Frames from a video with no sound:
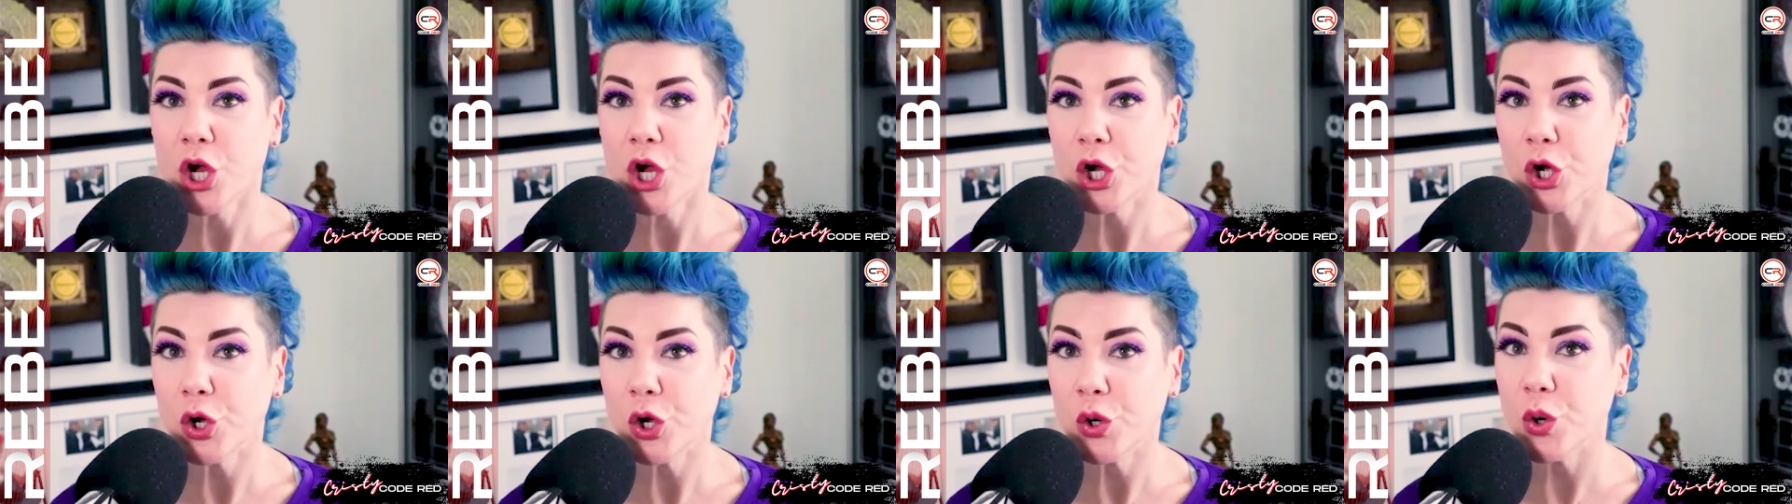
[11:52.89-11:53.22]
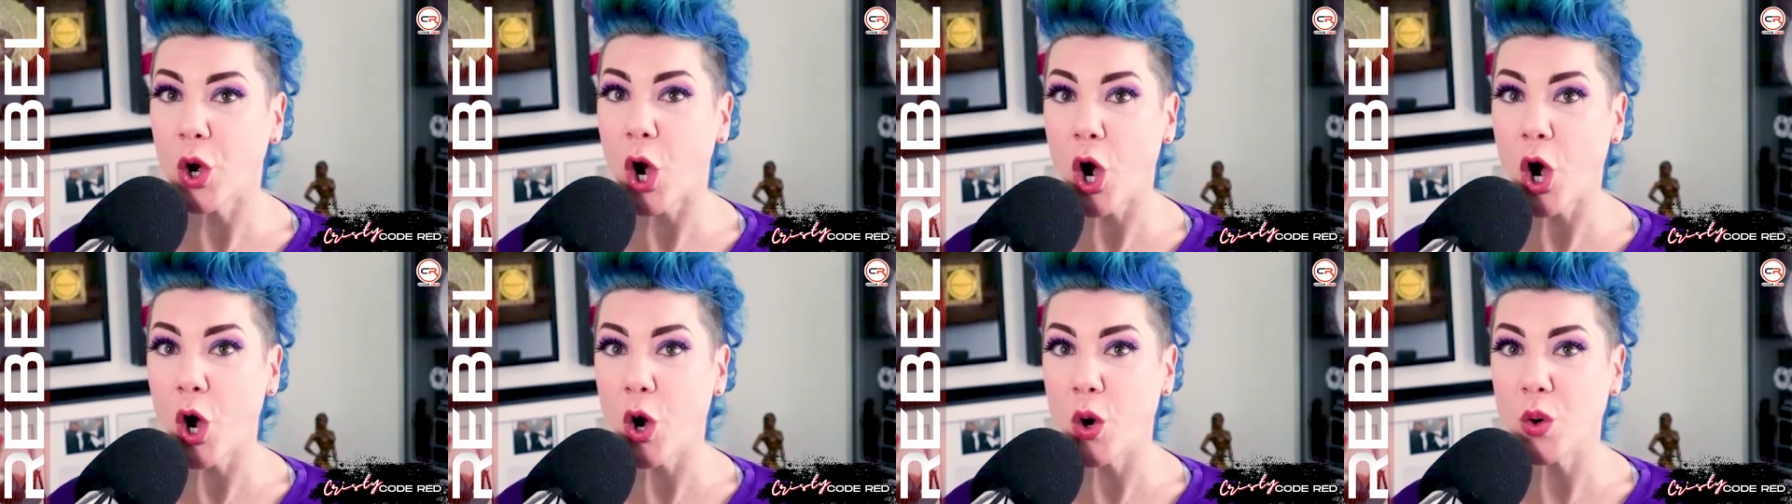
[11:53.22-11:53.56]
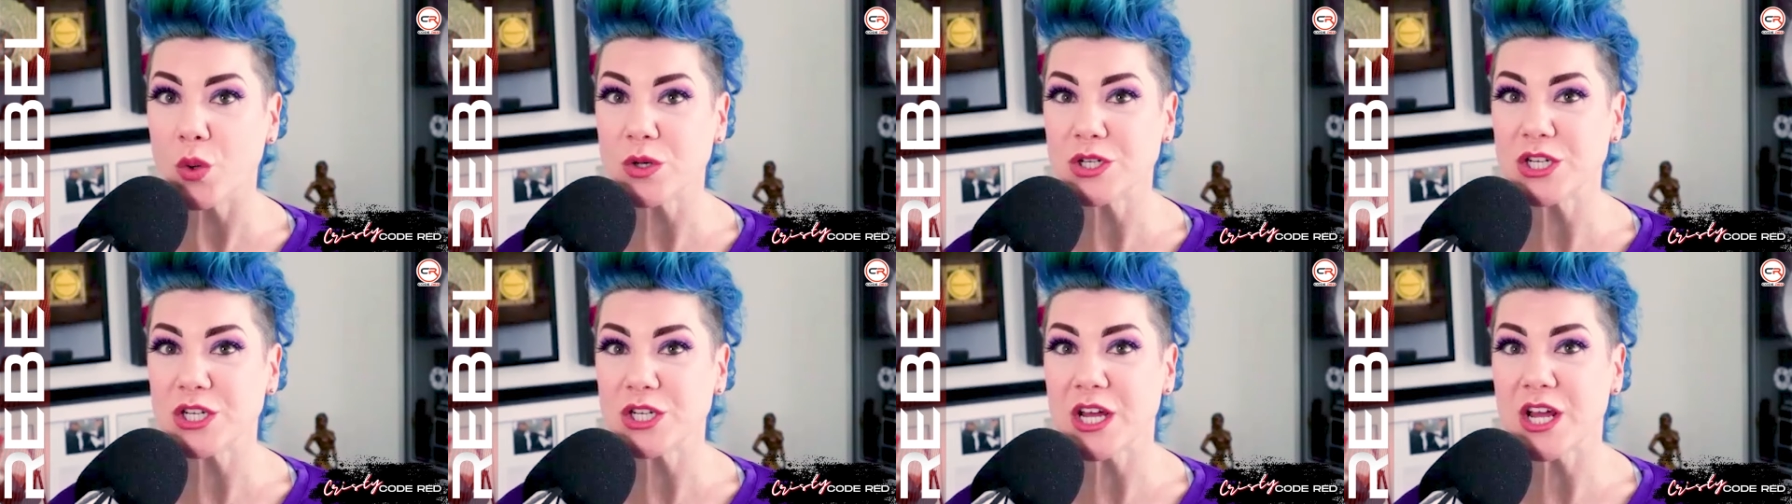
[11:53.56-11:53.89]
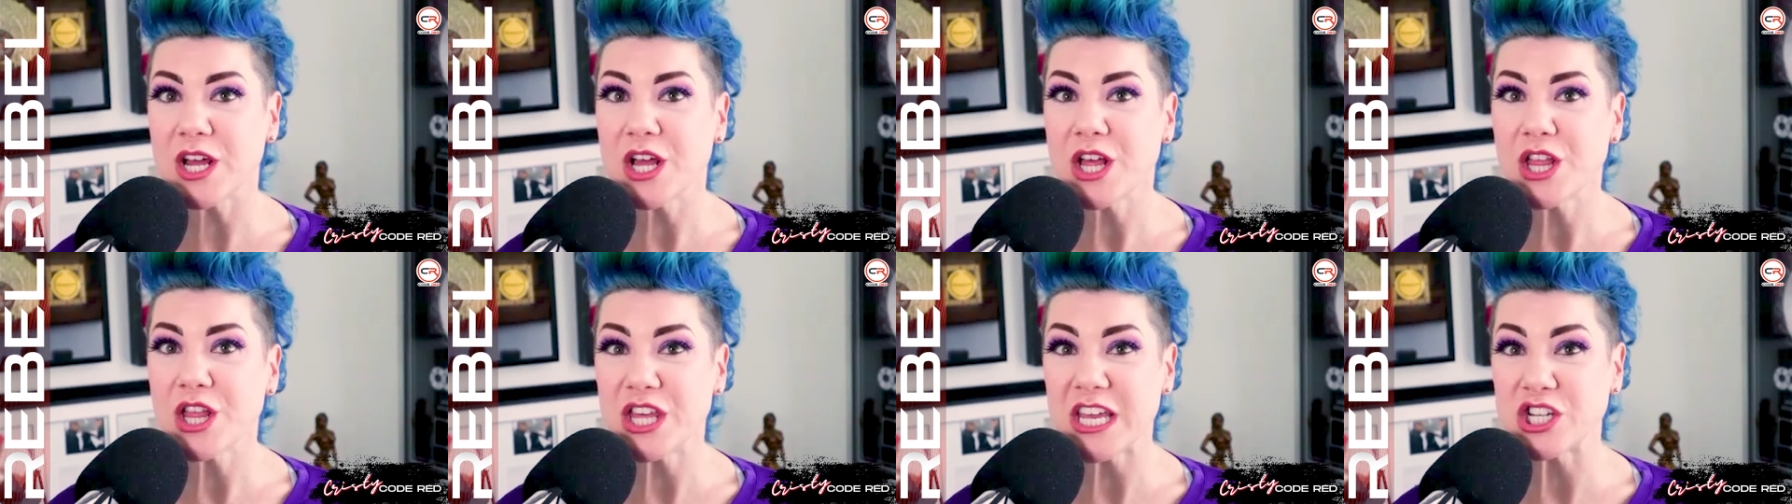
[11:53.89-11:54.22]
who owned
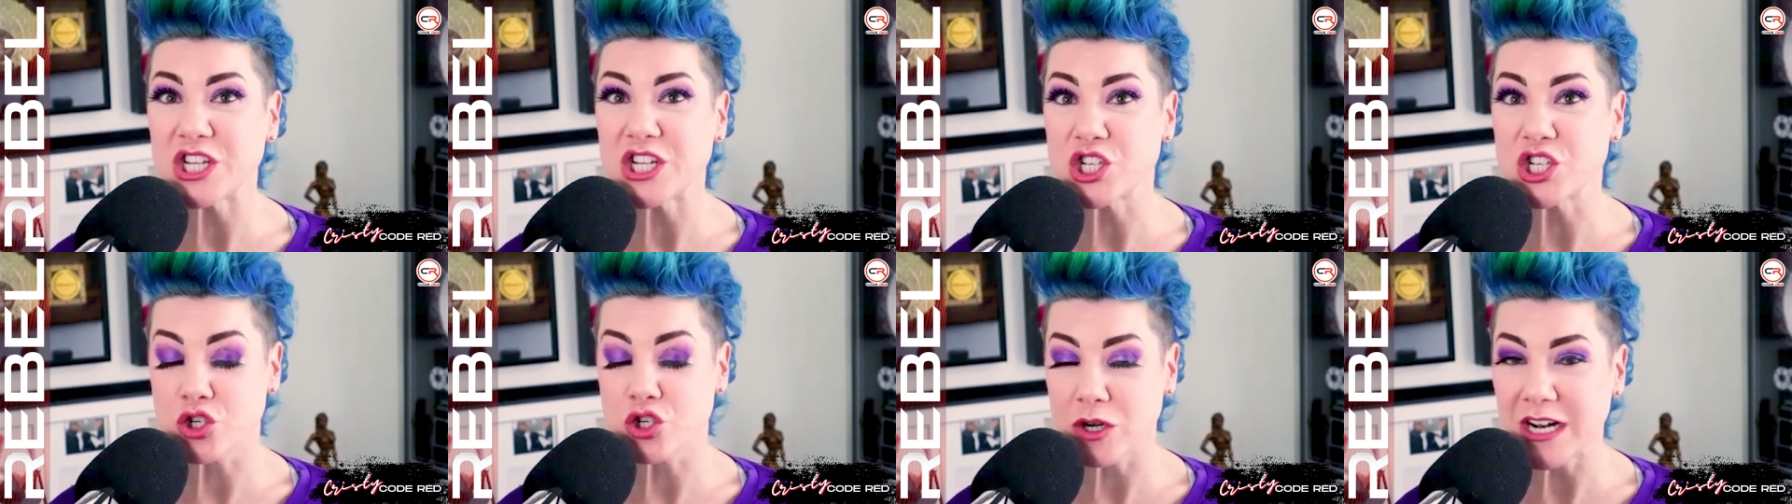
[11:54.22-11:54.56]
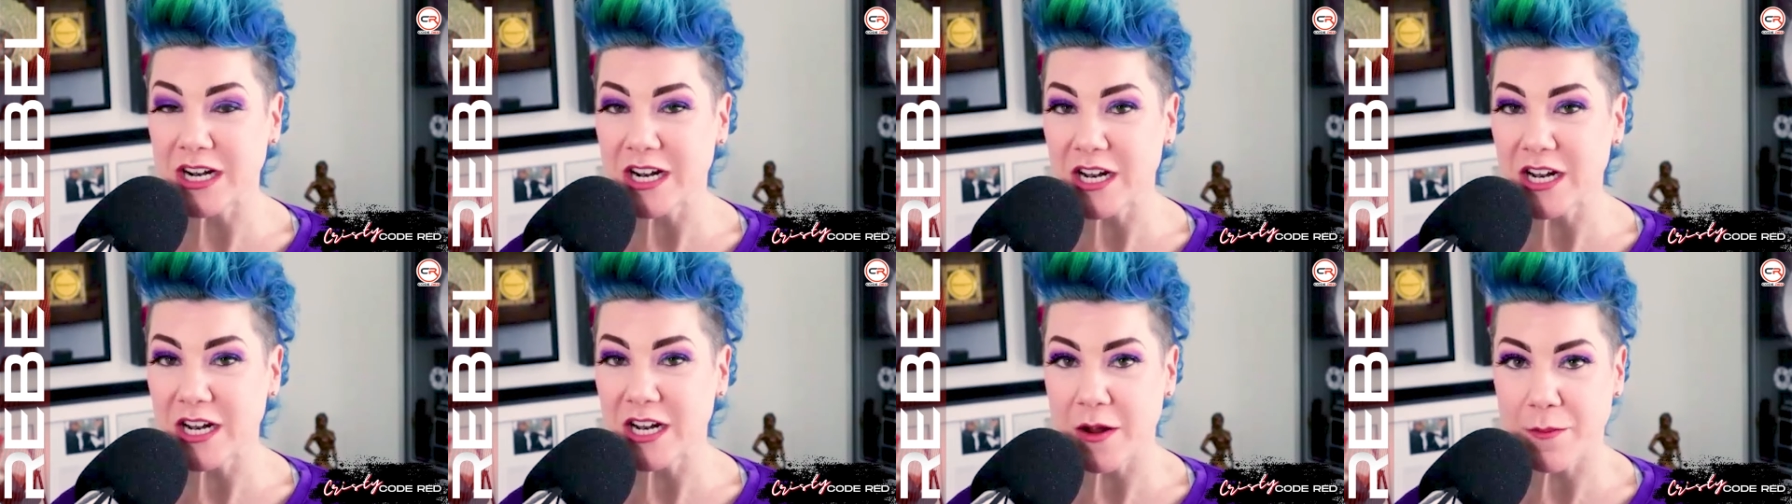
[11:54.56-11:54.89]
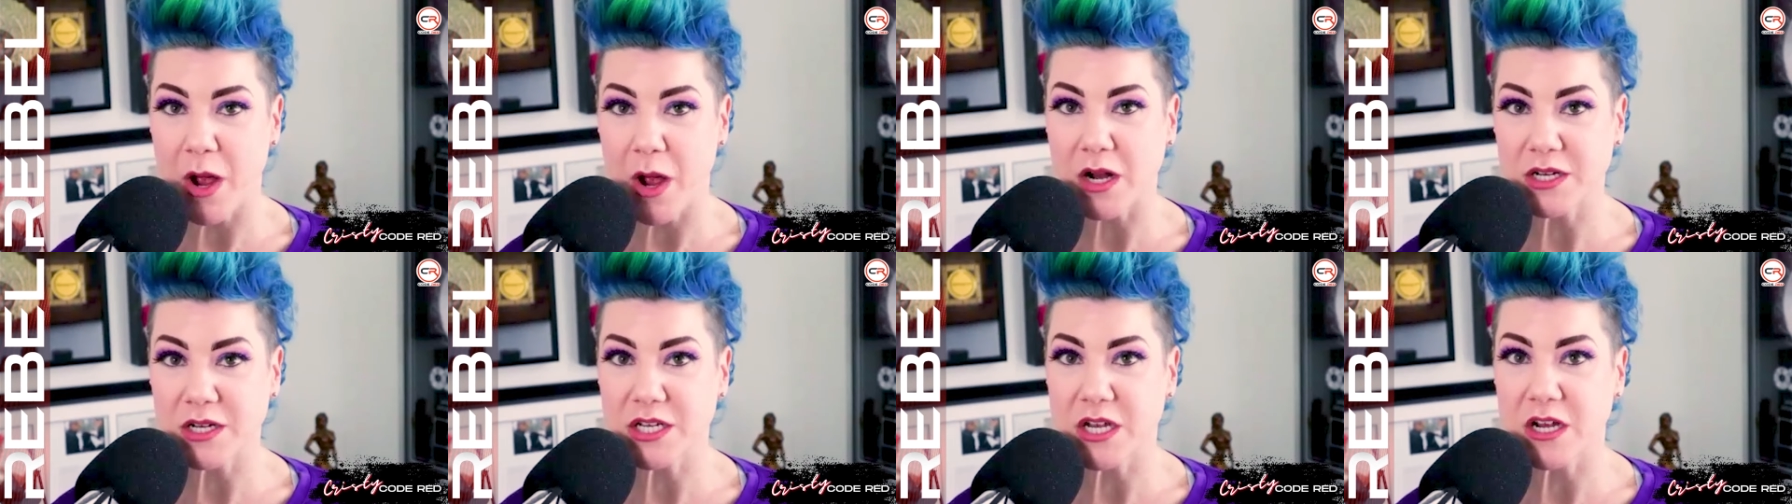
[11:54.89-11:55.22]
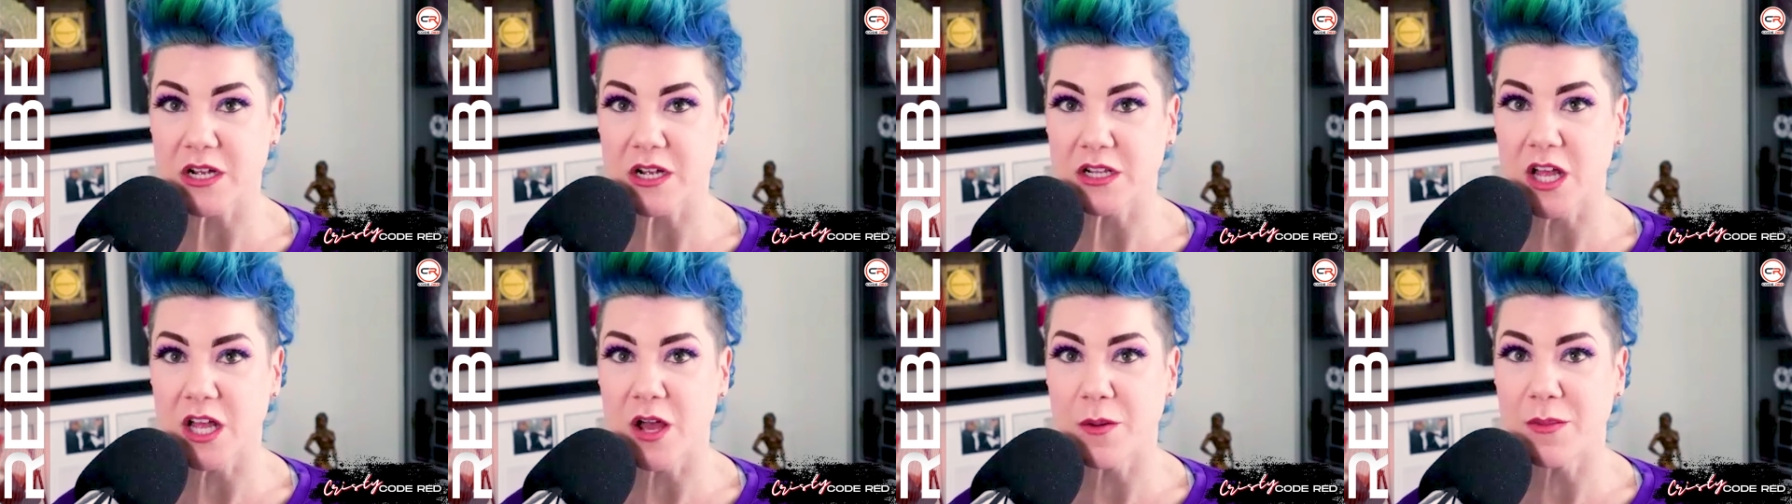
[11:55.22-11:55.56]
the Trinity Boxing
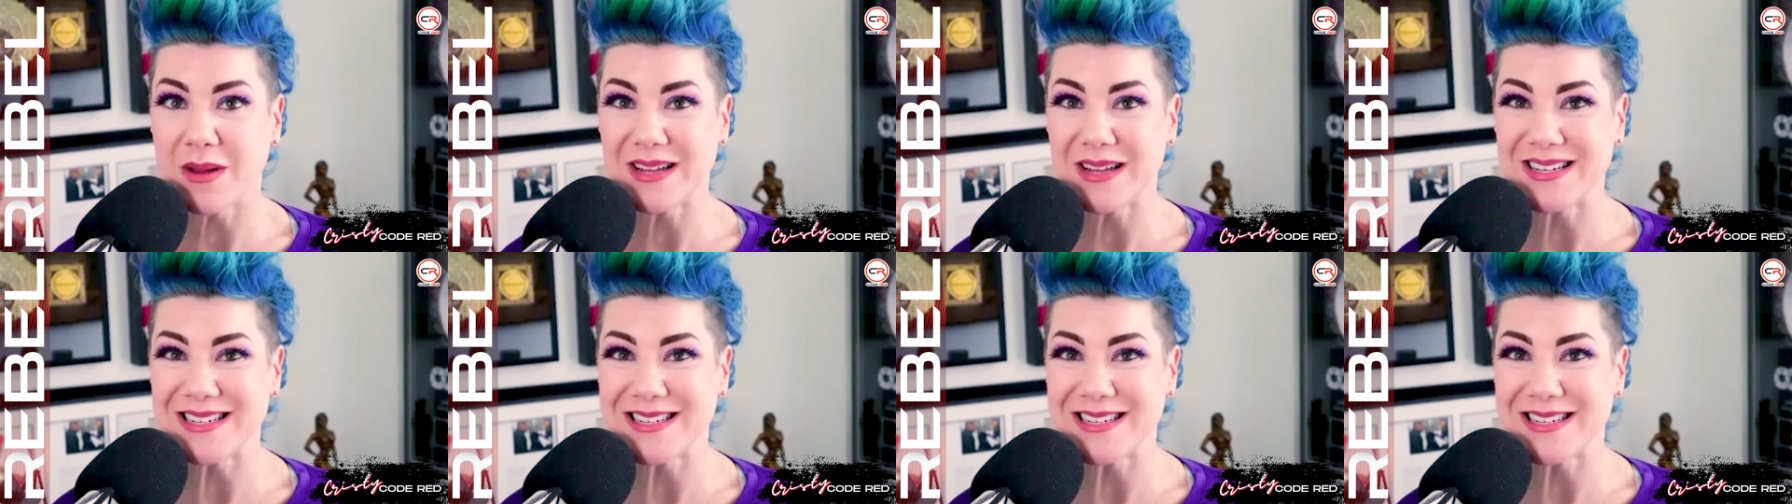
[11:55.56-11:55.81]
Club